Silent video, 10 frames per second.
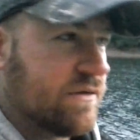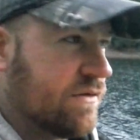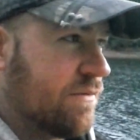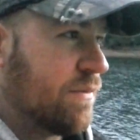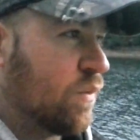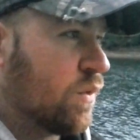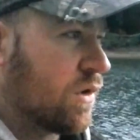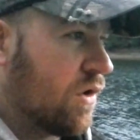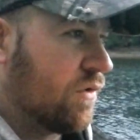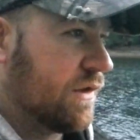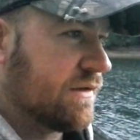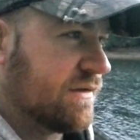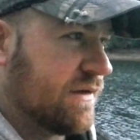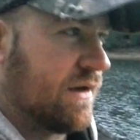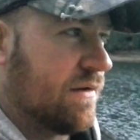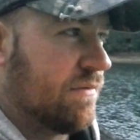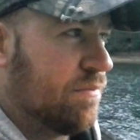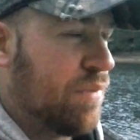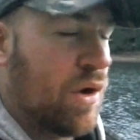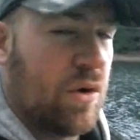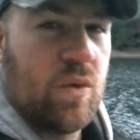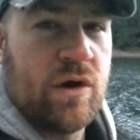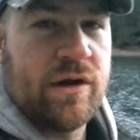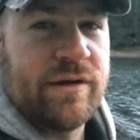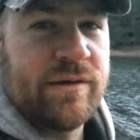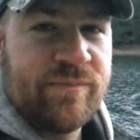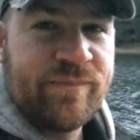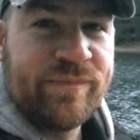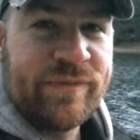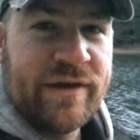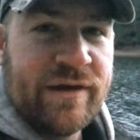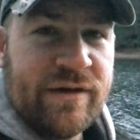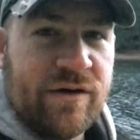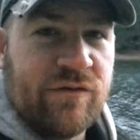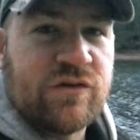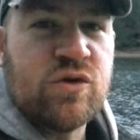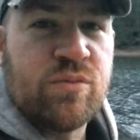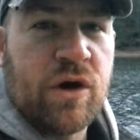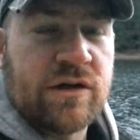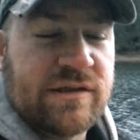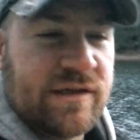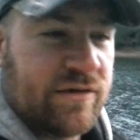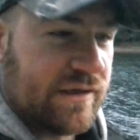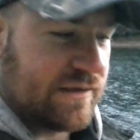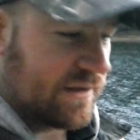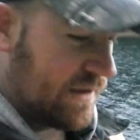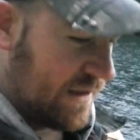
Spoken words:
so maybe we'll call this part 1 of a 2-part series.